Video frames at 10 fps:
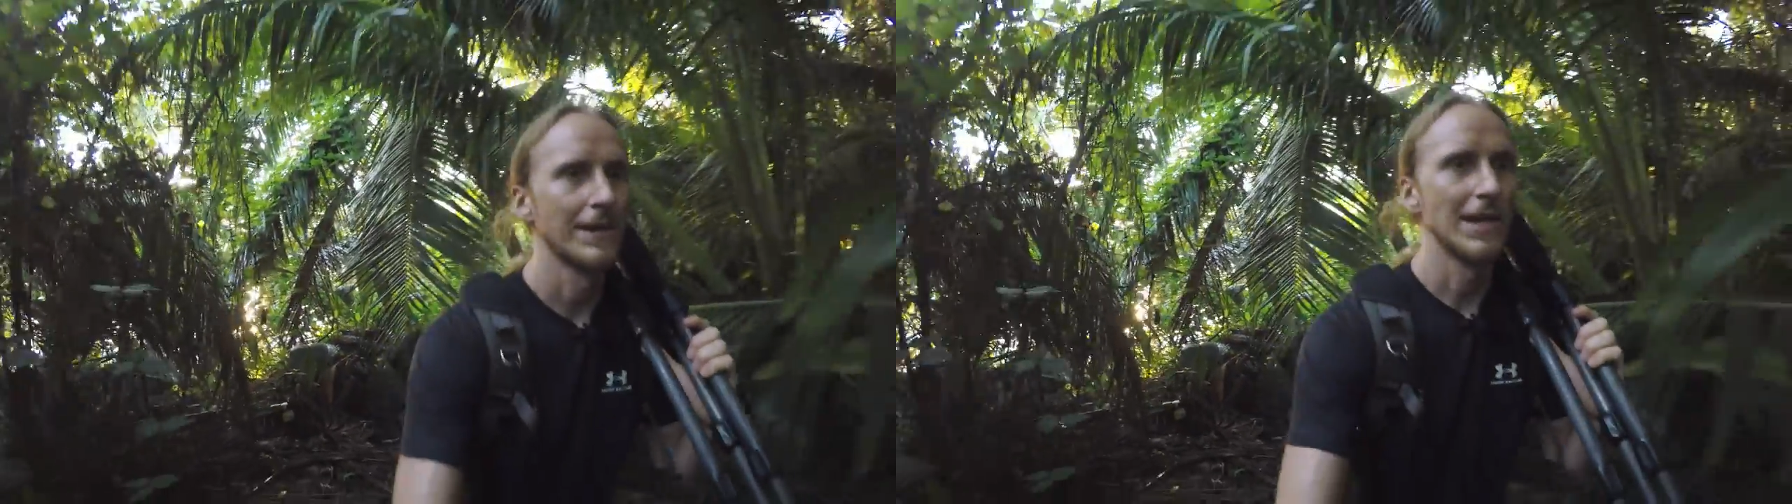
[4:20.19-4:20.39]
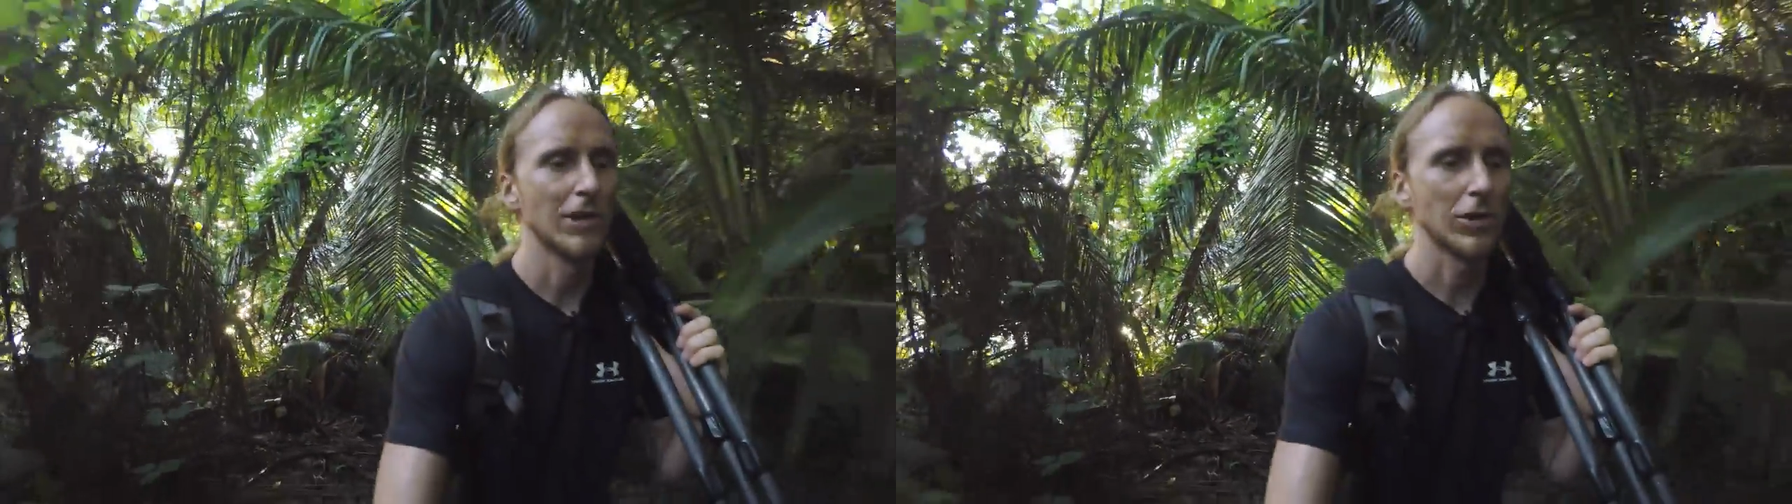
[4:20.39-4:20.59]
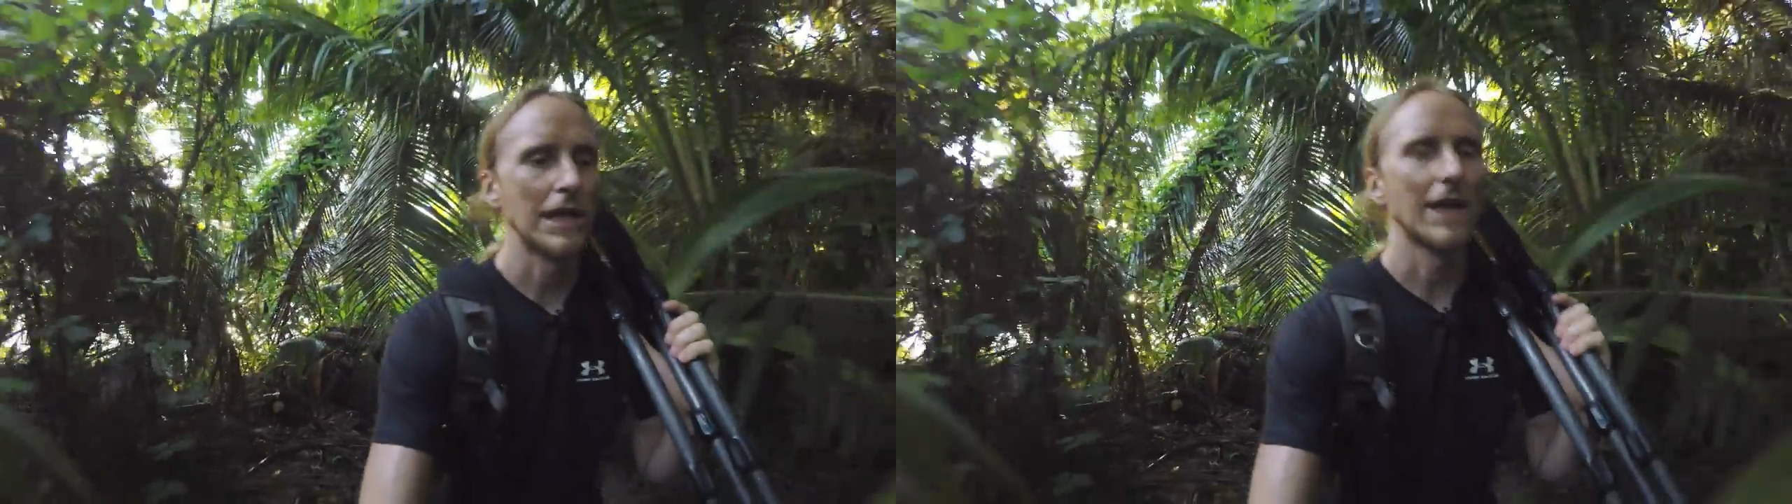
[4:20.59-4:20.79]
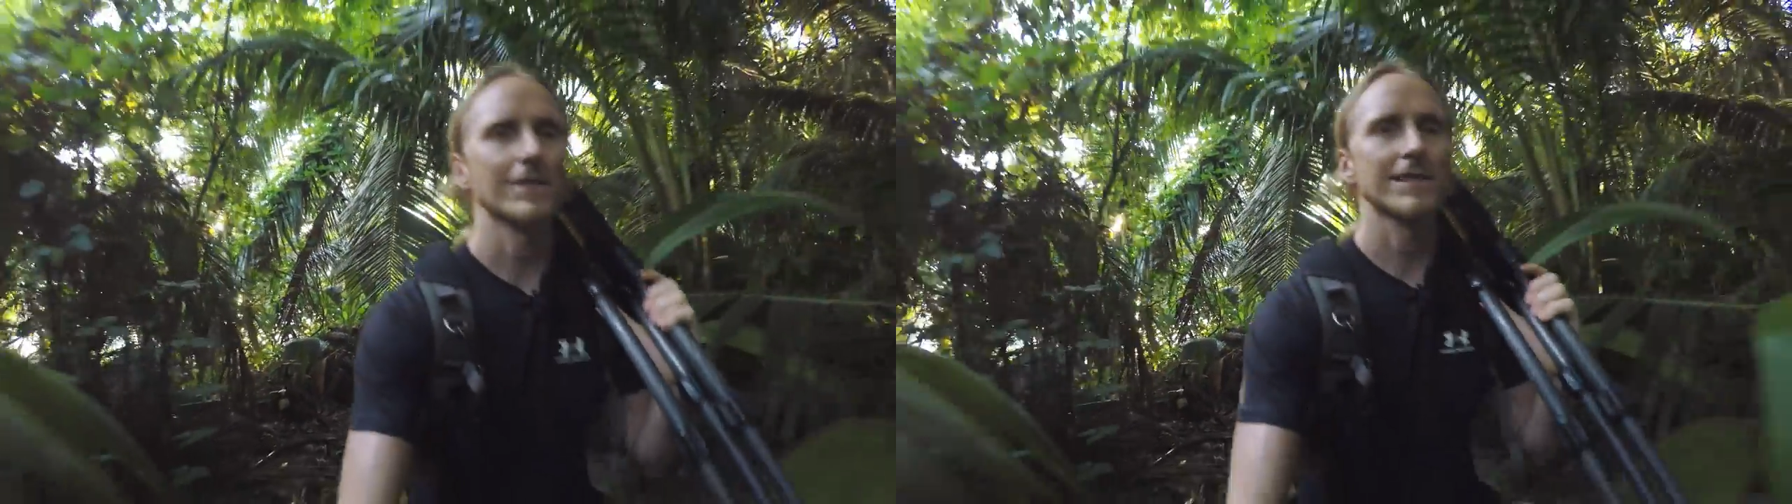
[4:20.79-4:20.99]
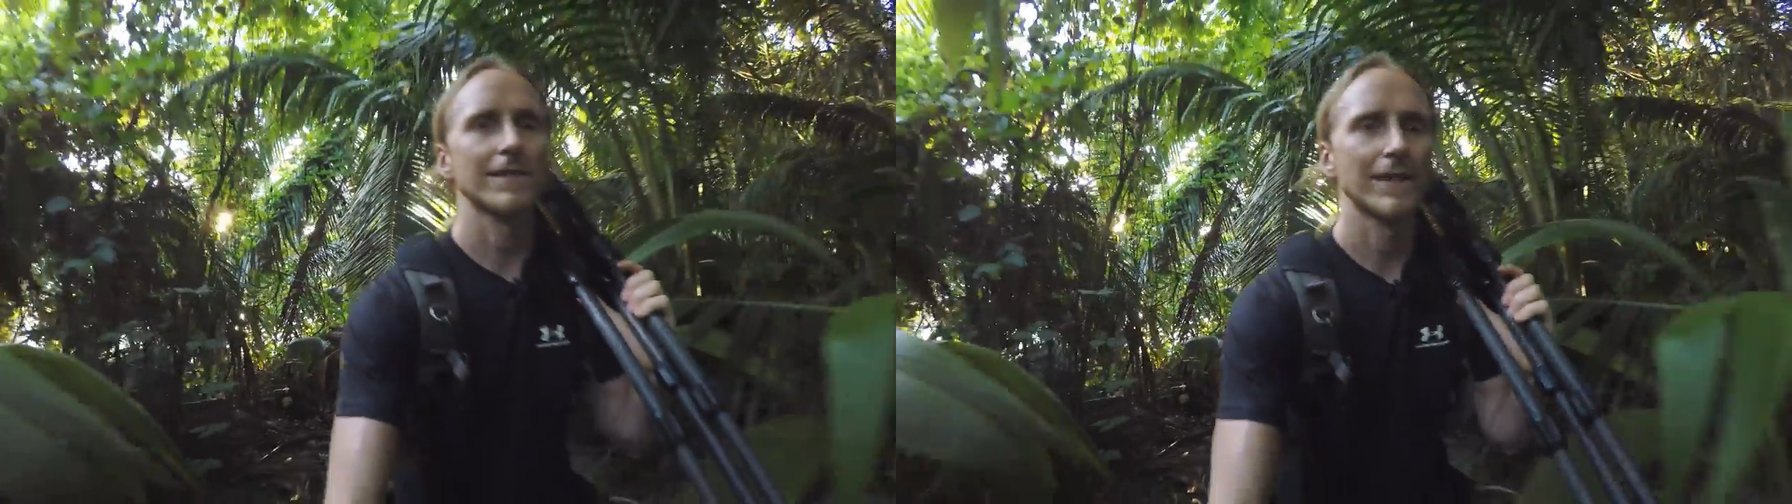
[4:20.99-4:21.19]
no
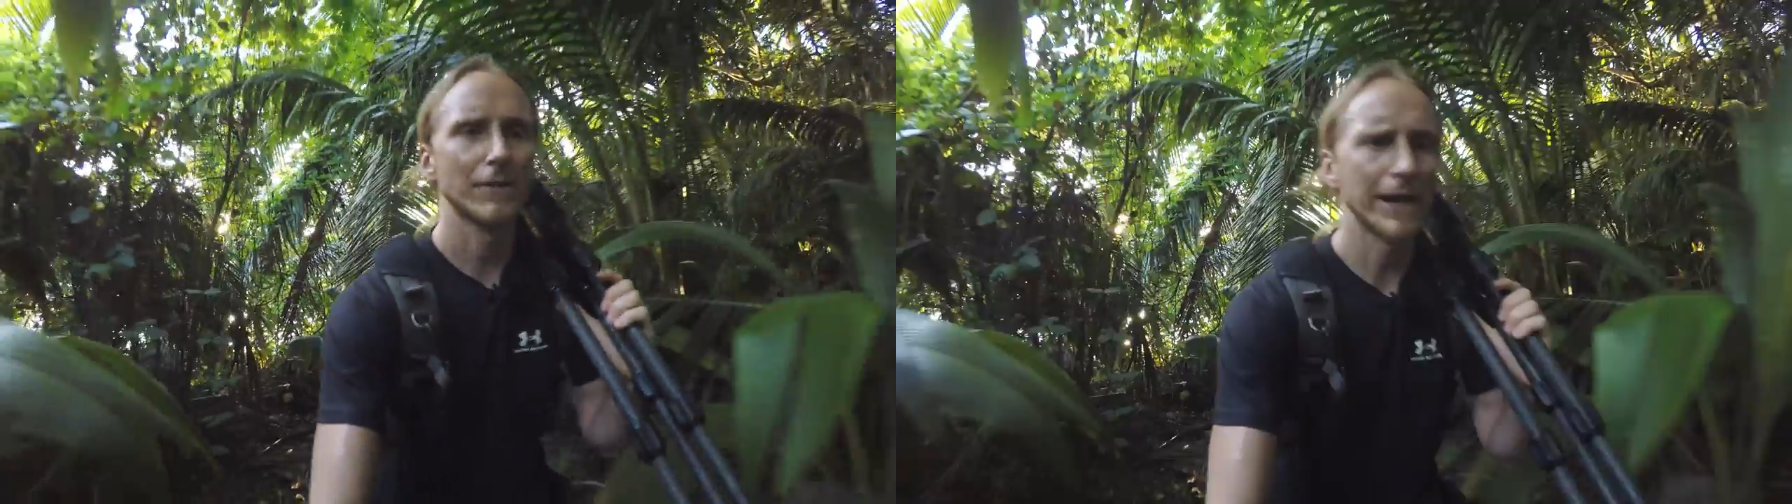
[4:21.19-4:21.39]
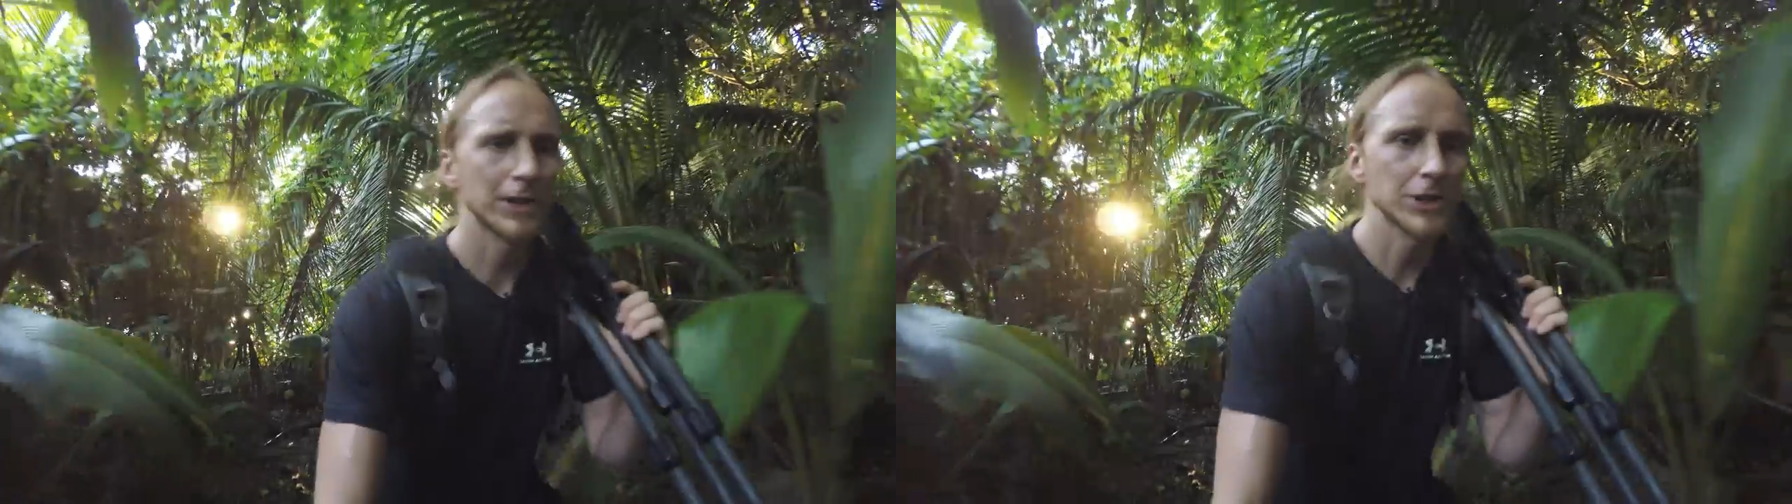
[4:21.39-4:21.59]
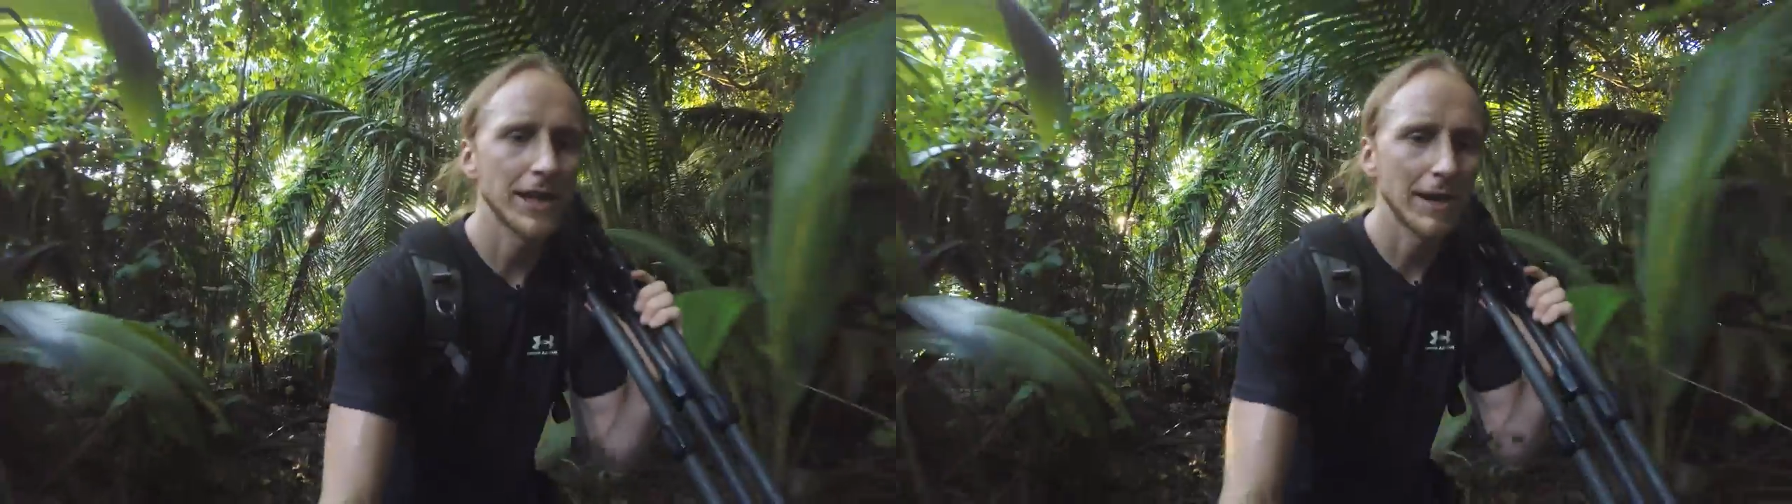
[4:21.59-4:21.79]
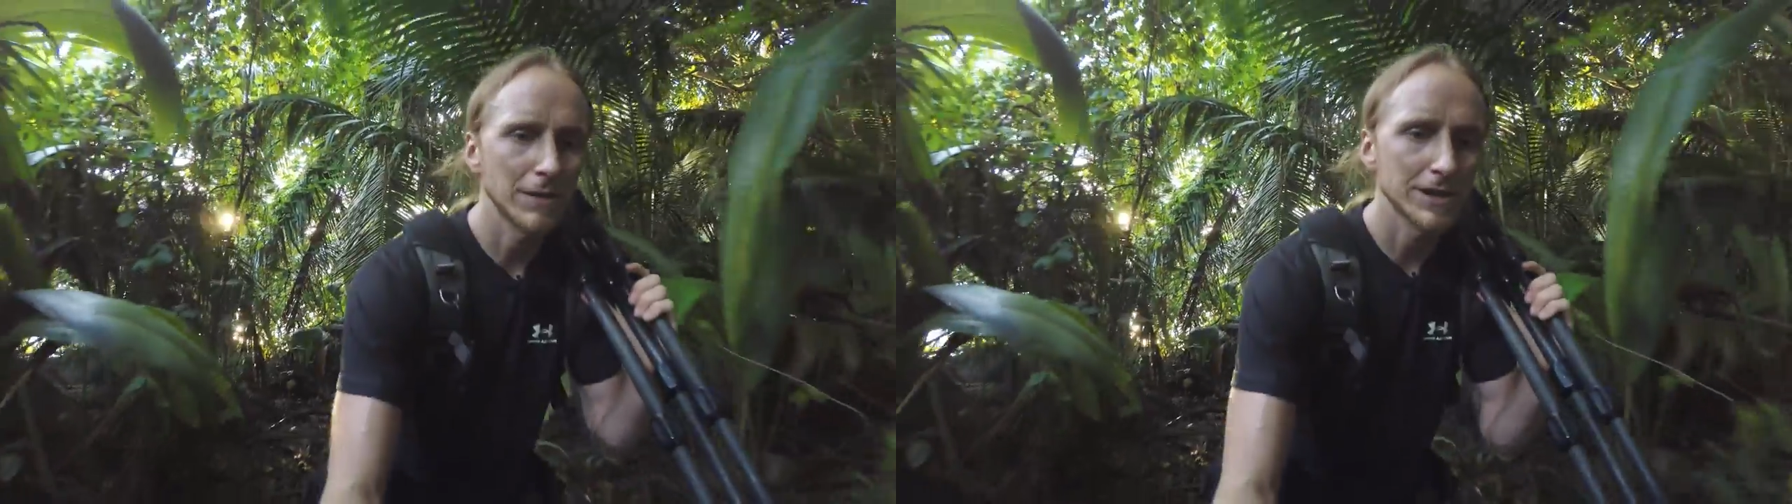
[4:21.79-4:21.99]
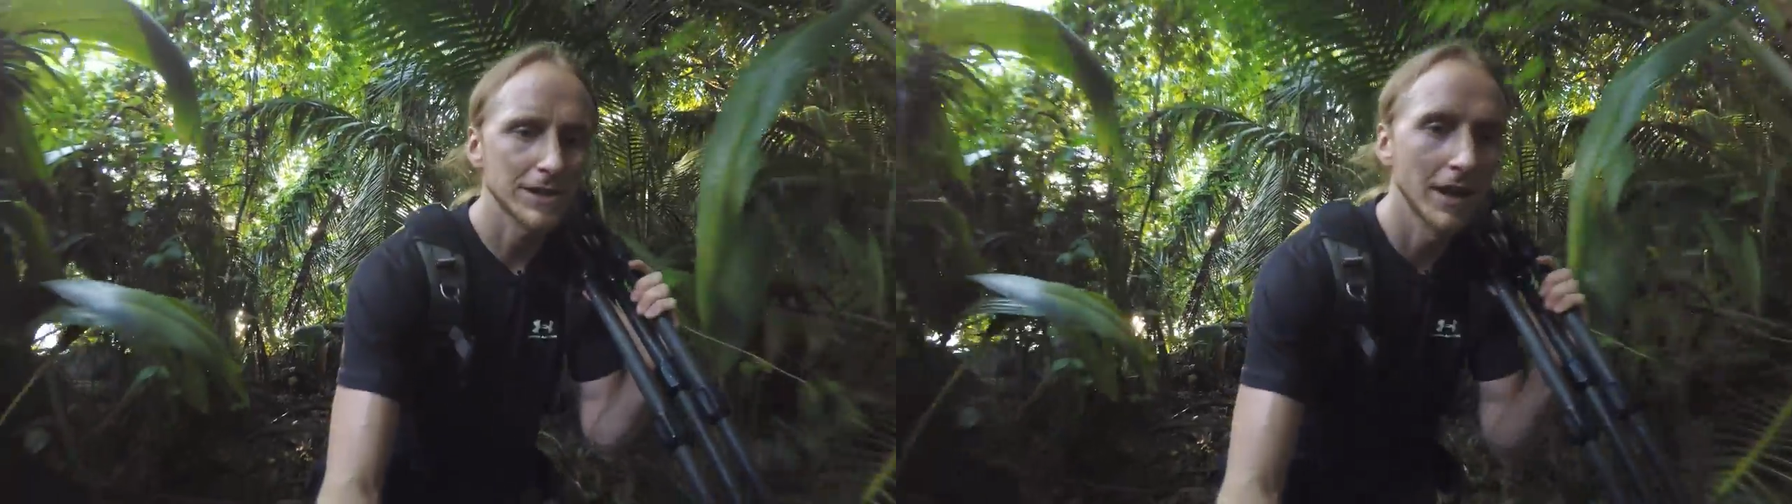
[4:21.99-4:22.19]
clouds in the direction I
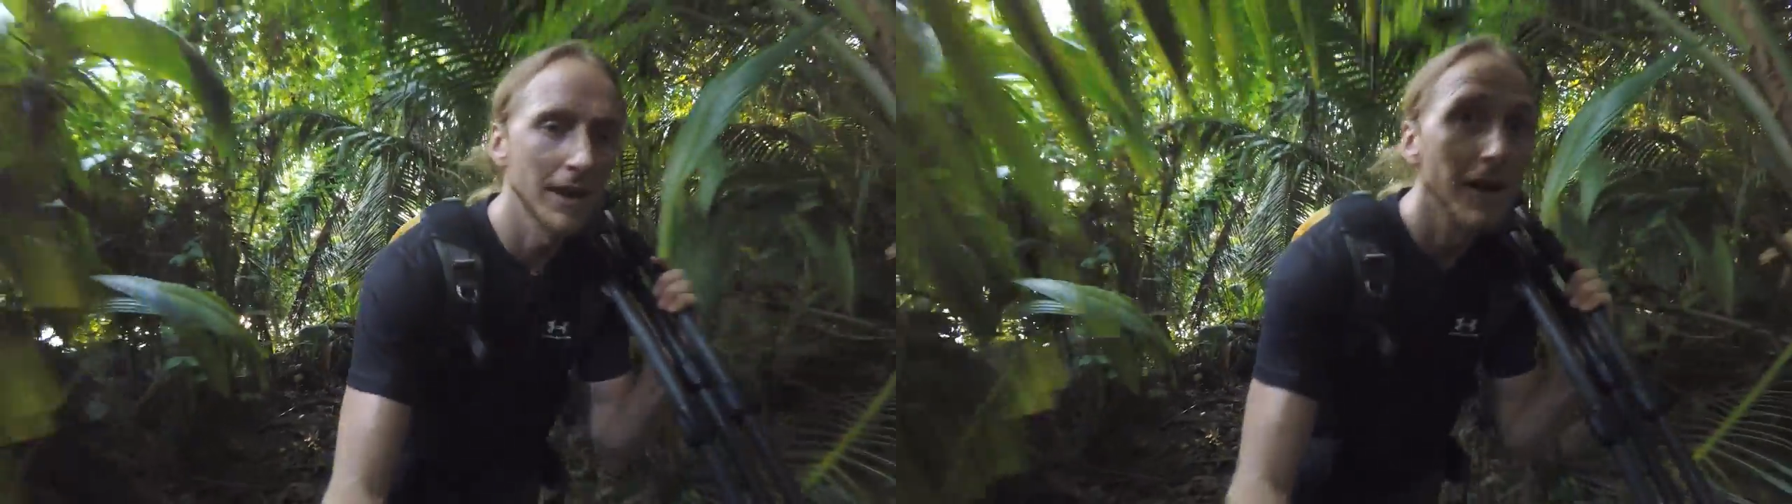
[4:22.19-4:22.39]
was